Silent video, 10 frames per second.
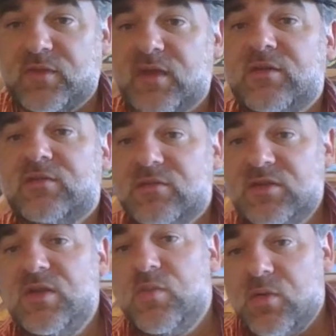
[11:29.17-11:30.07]
things to
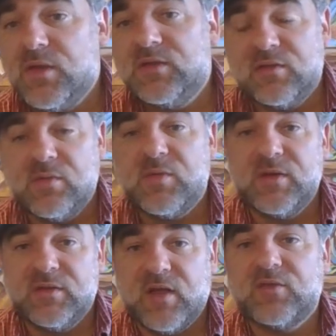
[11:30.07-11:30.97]
see what someone
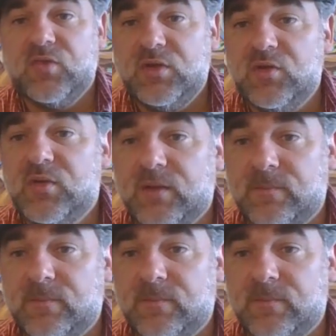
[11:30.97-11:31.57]
is actually doing.